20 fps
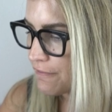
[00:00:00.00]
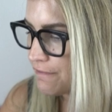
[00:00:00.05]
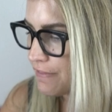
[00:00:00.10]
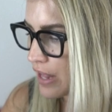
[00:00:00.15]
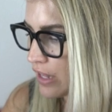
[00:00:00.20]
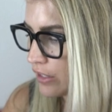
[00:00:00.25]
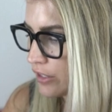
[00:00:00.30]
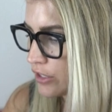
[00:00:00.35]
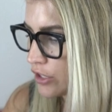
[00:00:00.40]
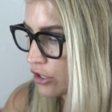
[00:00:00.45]

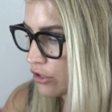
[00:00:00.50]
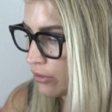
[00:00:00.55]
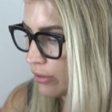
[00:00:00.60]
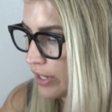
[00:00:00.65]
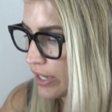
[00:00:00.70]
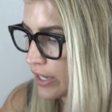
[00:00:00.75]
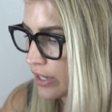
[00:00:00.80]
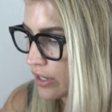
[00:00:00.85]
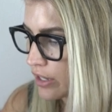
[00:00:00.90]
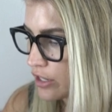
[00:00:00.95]
fell in the
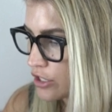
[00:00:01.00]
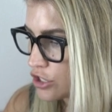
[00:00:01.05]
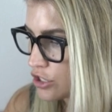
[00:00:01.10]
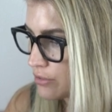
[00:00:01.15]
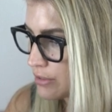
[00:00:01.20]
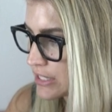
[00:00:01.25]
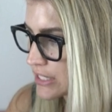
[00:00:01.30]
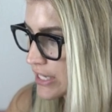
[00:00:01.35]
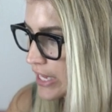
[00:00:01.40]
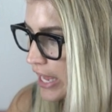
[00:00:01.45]
creek.
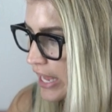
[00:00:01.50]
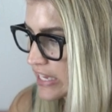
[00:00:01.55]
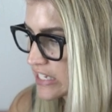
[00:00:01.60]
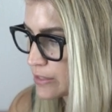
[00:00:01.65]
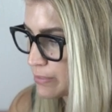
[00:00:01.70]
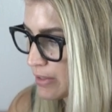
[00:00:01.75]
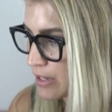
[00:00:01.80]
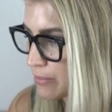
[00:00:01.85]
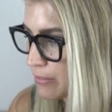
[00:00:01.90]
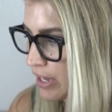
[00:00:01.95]
She was
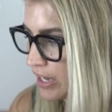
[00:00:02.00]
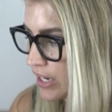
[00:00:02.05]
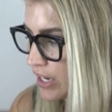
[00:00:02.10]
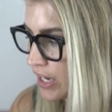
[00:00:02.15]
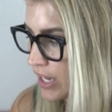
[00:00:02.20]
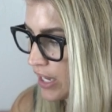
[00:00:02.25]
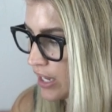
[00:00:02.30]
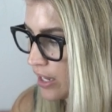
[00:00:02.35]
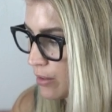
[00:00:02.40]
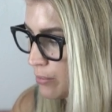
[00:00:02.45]
gasping my
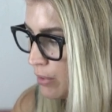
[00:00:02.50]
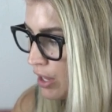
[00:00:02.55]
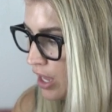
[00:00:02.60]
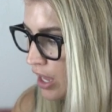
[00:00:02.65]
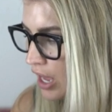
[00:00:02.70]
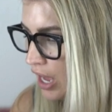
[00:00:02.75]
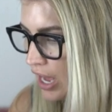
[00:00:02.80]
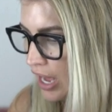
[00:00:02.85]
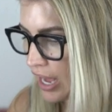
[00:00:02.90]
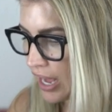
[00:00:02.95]
name.
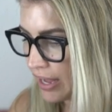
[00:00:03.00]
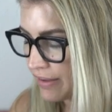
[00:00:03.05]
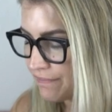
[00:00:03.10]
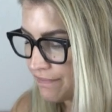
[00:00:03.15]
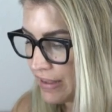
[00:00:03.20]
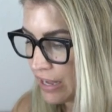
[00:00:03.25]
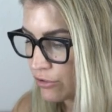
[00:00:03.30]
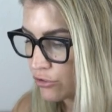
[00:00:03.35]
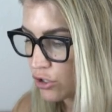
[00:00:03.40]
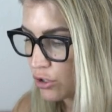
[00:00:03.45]
I
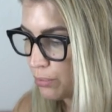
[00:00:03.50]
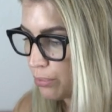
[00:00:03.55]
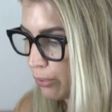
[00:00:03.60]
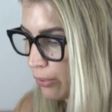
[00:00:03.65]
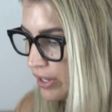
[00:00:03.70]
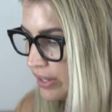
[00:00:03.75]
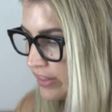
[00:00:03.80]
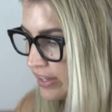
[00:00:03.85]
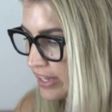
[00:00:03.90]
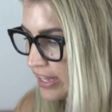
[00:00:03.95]
found her
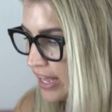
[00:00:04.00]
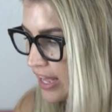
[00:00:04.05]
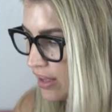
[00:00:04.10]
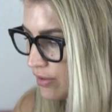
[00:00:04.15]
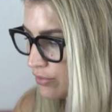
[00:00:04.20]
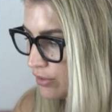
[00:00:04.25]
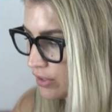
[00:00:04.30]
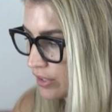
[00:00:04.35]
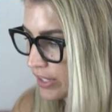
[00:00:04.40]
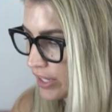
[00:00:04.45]
breathing
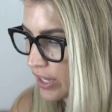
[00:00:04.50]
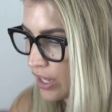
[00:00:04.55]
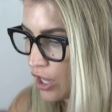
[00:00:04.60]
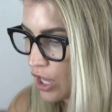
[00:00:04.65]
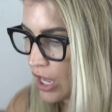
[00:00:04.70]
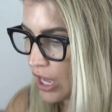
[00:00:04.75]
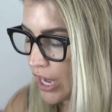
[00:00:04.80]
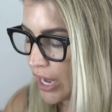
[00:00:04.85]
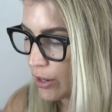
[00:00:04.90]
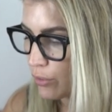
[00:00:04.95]
heavily.
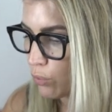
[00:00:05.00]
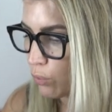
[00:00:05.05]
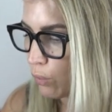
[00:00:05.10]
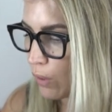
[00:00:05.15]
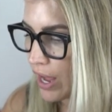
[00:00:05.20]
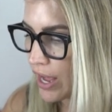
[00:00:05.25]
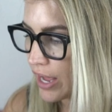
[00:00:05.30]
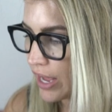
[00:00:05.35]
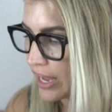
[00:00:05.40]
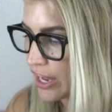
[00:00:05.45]
I
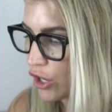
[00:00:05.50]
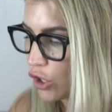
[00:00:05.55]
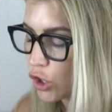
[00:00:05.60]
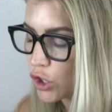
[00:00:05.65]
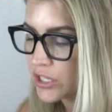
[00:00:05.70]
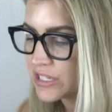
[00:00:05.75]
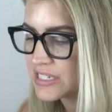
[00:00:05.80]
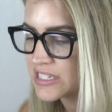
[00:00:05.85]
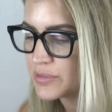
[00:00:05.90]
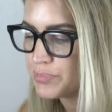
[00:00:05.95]

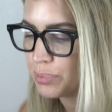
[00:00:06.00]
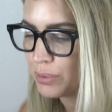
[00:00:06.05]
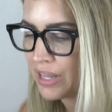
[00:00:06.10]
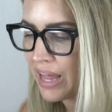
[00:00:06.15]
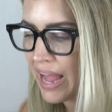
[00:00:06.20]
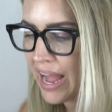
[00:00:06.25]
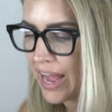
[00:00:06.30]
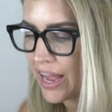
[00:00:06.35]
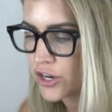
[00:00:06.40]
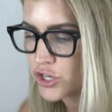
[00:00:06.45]
heard a
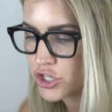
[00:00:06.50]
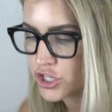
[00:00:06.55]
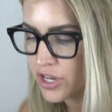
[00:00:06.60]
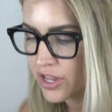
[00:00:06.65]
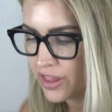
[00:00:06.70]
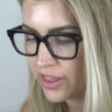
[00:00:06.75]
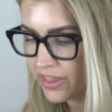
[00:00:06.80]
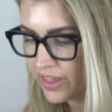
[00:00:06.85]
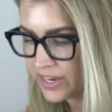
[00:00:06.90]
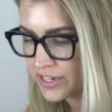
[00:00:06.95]
splash,
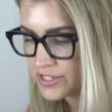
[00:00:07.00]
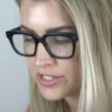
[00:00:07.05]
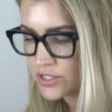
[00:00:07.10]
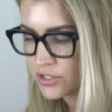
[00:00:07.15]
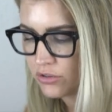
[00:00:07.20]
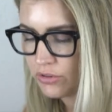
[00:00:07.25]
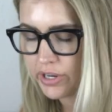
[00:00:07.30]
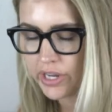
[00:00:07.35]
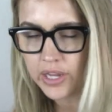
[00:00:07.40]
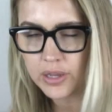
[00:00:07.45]
then a
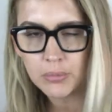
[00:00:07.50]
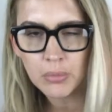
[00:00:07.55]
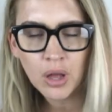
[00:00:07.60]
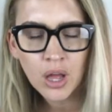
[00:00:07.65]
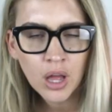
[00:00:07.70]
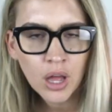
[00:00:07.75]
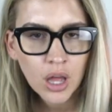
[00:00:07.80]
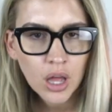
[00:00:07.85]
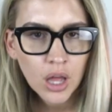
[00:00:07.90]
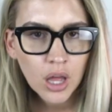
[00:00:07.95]
scream.
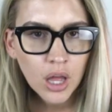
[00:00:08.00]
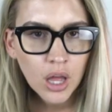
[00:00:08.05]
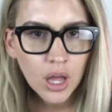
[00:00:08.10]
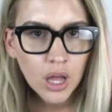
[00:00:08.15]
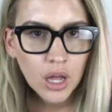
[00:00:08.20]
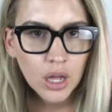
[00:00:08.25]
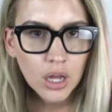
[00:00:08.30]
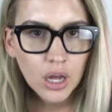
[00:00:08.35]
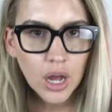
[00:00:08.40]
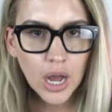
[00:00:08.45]

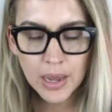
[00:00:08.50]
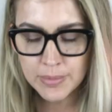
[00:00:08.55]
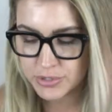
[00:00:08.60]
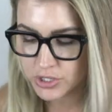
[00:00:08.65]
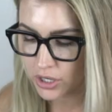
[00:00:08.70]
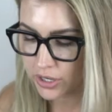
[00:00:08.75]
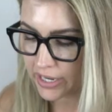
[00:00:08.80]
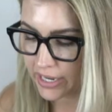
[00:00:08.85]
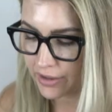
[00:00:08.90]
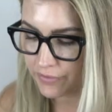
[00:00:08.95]
I'm
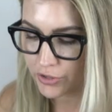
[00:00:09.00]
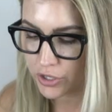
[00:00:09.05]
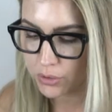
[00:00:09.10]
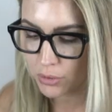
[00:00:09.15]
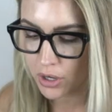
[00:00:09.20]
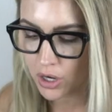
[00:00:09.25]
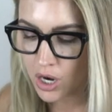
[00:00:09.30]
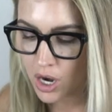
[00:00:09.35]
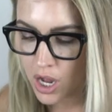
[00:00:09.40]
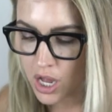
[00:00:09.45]
sorry, if
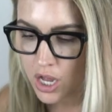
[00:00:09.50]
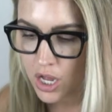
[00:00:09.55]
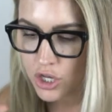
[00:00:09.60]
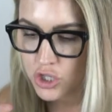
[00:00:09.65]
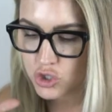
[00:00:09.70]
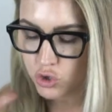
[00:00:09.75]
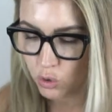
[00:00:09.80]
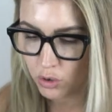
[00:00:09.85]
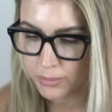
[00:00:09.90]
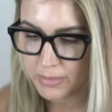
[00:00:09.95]
you are
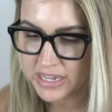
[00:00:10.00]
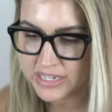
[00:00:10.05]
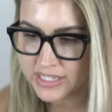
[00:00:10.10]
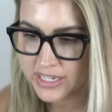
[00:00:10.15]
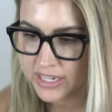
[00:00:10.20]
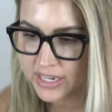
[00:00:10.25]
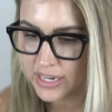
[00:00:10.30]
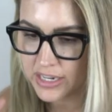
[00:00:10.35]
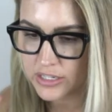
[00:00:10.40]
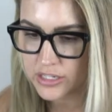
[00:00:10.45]

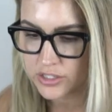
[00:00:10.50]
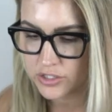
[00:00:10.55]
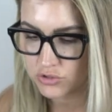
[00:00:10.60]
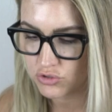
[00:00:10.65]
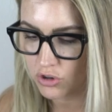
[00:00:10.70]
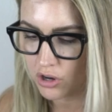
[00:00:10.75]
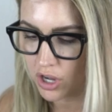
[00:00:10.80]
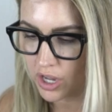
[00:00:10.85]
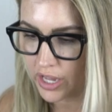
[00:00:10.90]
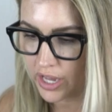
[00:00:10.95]
tormented and
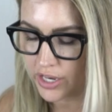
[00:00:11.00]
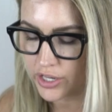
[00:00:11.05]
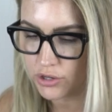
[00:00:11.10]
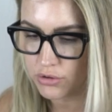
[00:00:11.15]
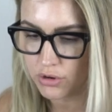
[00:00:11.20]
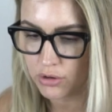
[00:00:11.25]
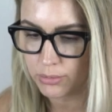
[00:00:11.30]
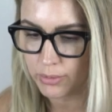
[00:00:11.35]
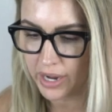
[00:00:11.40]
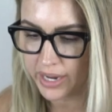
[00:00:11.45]
distraught and
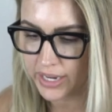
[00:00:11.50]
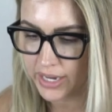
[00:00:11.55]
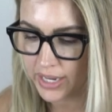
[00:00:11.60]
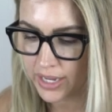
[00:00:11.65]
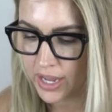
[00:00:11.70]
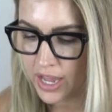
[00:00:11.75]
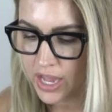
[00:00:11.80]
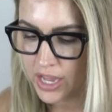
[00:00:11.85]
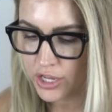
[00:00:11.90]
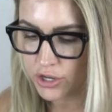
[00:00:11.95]
you are
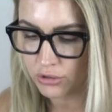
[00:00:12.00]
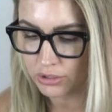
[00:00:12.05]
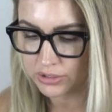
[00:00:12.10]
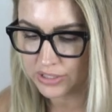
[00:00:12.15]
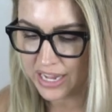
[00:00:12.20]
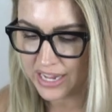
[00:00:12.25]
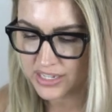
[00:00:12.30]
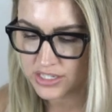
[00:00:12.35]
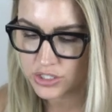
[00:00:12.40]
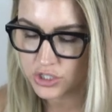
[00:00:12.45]
writing your
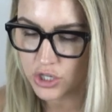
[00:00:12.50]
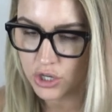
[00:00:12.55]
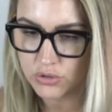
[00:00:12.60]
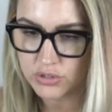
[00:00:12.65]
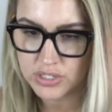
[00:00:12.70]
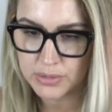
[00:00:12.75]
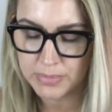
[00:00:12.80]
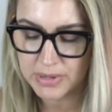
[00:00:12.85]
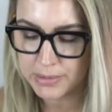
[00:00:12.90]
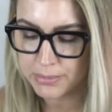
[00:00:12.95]
last
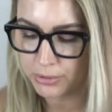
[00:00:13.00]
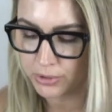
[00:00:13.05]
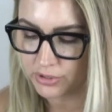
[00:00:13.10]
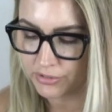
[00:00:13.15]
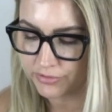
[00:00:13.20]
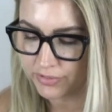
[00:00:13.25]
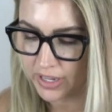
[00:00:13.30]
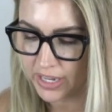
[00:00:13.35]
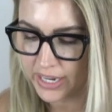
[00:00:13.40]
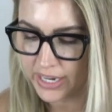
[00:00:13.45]
note to people
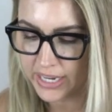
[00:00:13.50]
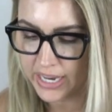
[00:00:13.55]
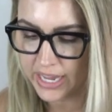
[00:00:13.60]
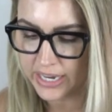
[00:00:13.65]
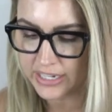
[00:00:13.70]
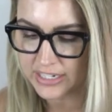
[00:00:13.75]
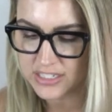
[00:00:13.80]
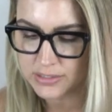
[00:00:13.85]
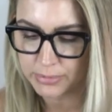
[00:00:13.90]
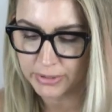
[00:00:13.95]
to find
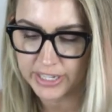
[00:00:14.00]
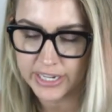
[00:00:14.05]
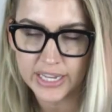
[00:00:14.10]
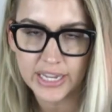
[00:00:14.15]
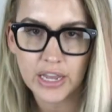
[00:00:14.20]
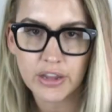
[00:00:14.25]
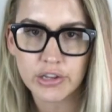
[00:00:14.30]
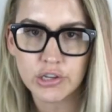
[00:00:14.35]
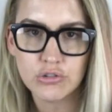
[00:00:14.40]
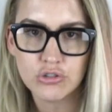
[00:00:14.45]
and
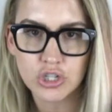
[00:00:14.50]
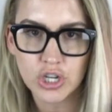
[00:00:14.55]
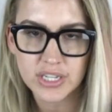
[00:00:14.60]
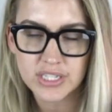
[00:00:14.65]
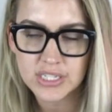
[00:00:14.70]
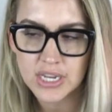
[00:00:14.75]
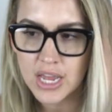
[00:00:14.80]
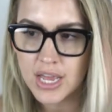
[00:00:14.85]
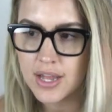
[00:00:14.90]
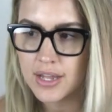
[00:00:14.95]
explaining how you
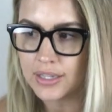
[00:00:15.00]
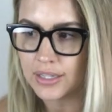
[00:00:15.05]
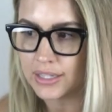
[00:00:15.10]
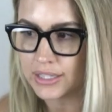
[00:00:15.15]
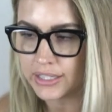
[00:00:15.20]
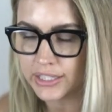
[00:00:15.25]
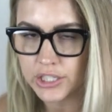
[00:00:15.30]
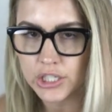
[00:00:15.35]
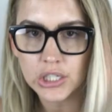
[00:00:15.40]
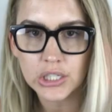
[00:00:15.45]
just
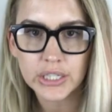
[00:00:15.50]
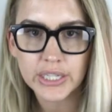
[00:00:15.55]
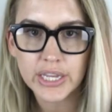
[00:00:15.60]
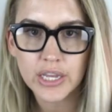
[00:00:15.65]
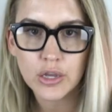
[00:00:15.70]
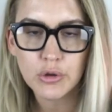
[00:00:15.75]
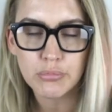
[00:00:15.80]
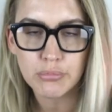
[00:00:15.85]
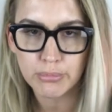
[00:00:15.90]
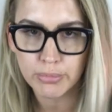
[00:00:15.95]

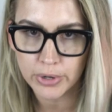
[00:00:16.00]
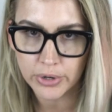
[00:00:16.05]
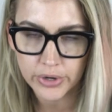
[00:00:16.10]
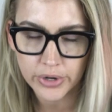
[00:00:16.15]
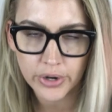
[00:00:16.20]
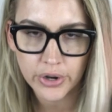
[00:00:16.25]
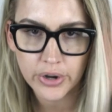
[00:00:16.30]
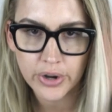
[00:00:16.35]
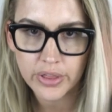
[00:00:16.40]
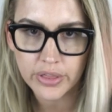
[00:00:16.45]
literally
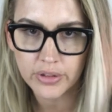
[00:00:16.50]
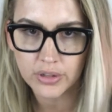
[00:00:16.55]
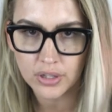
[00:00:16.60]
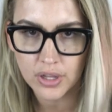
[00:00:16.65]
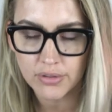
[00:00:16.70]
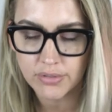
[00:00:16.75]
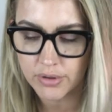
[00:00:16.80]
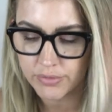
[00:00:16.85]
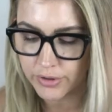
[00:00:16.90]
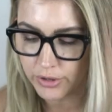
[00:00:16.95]
murdered the
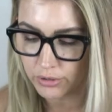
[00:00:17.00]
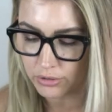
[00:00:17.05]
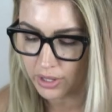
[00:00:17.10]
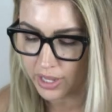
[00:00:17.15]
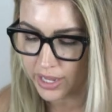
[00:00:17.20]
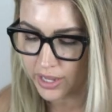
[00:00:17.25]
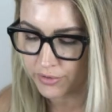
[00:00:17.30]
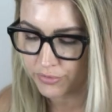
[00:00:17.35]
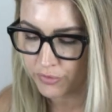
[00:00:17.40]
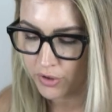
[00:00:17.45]
love of your
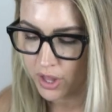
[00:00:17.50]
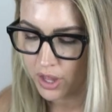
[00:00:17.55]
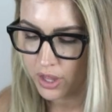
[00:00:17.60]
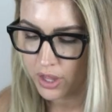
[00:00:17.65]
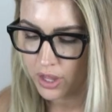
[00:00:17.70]
life,